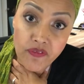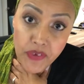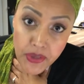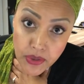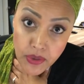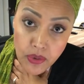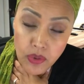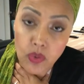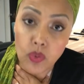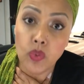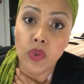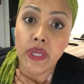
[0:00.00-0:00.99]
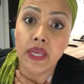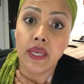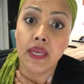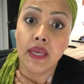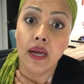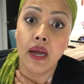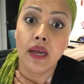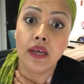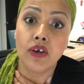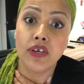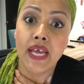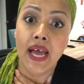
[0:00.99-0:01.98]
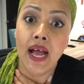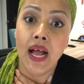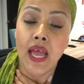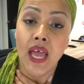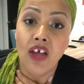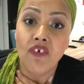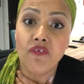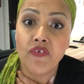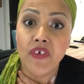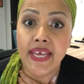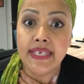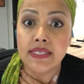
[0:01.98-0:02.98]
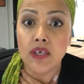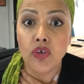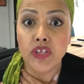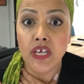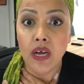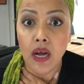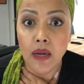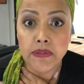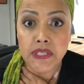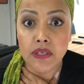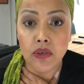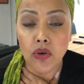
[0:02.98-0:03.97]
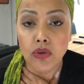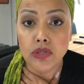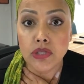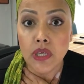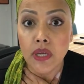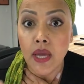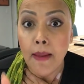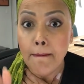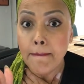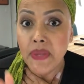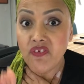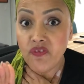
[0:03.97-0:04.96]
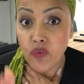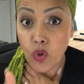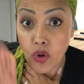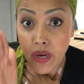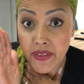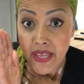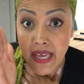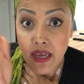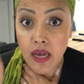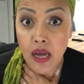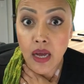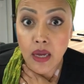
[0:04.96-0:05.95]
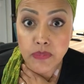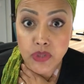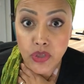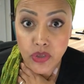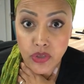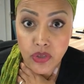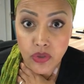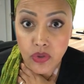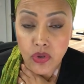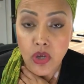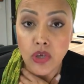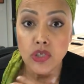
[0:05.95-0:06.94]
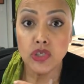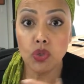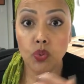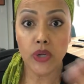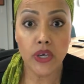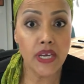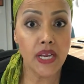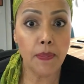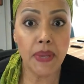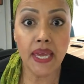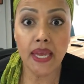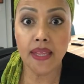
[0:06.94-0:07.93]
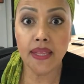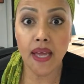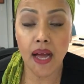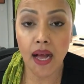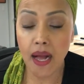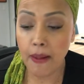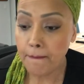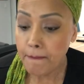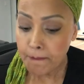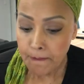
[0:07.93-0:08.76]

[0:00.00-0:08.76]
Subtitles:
for you. We are going to face all the obstacles before they come to you. So we're going to be the